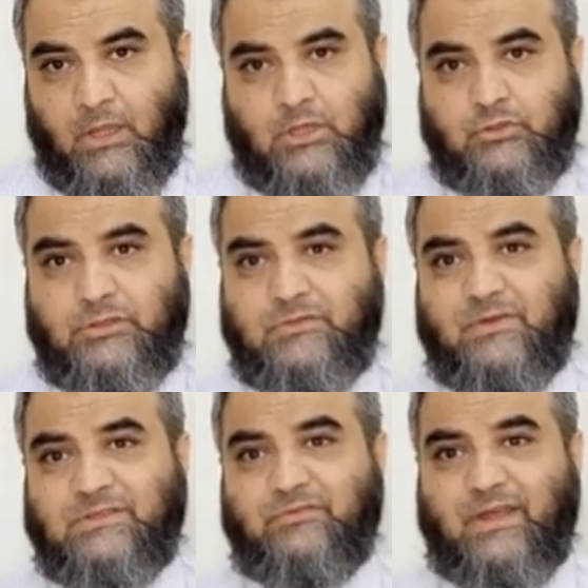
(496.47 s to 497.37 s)
So this
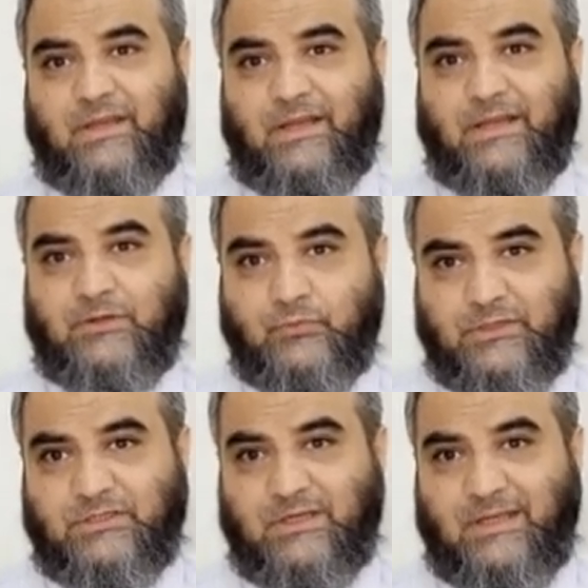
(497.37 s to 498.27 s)
was a very
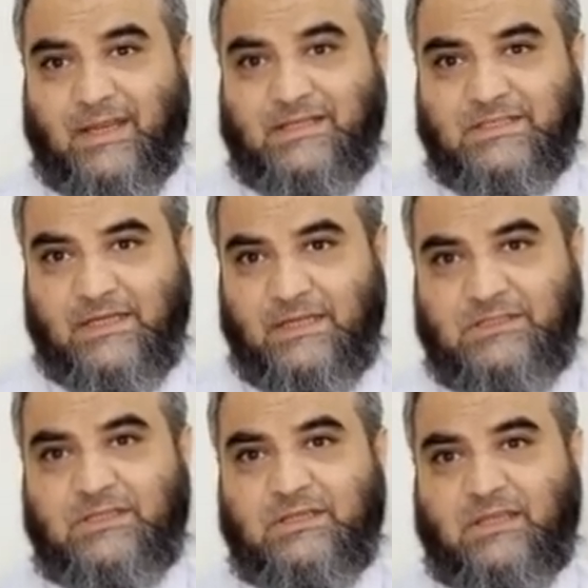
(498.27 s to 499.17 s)
interesting and
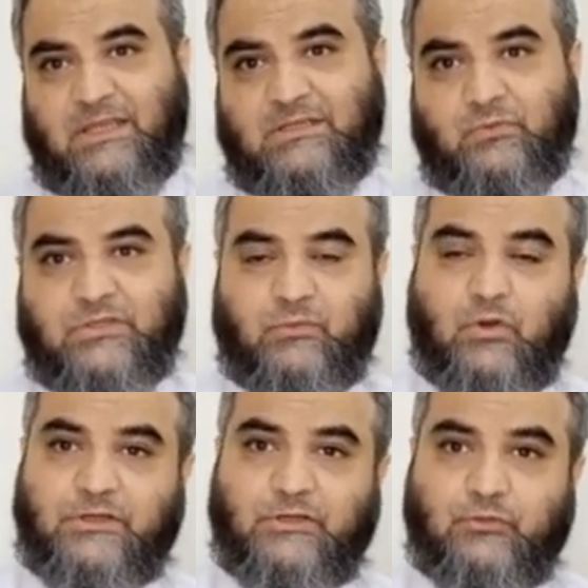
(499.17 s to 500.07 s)
challenging case which I
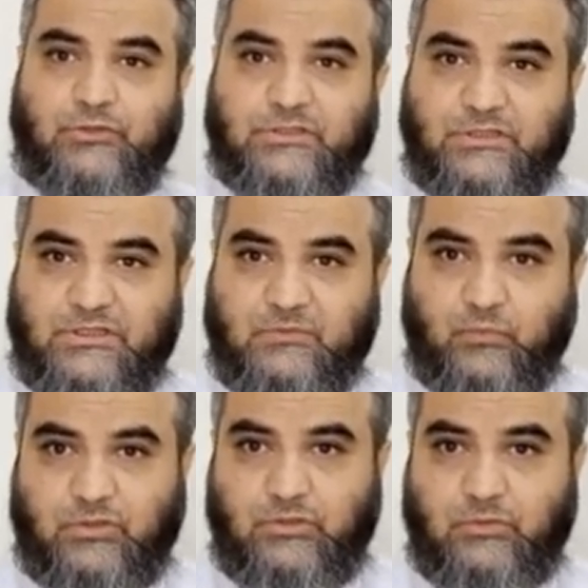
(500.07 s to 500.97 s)
wanted to discuss
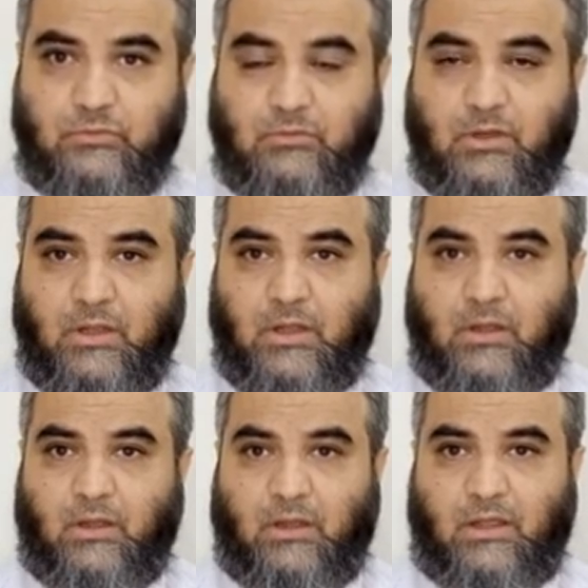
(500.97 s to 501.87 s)
with you,
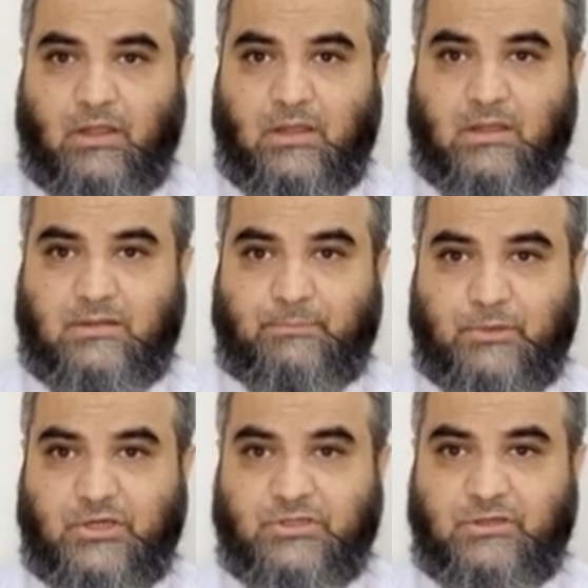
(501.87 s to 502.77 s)
the
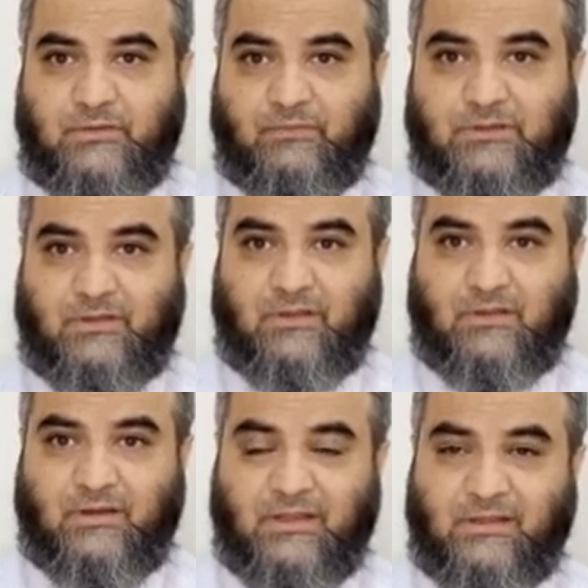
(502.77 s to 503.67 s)
patient with
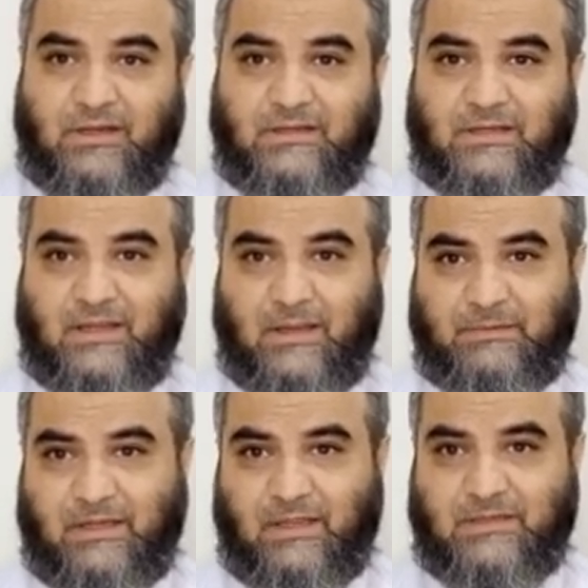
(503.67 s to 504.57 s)
recurrent
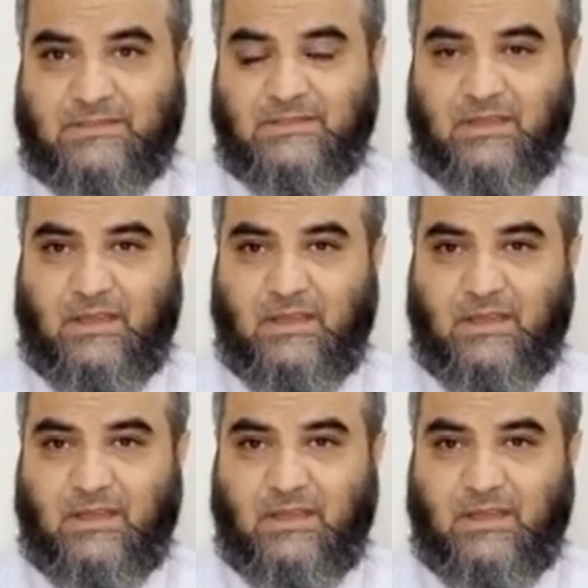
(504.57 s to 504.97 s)
attacks.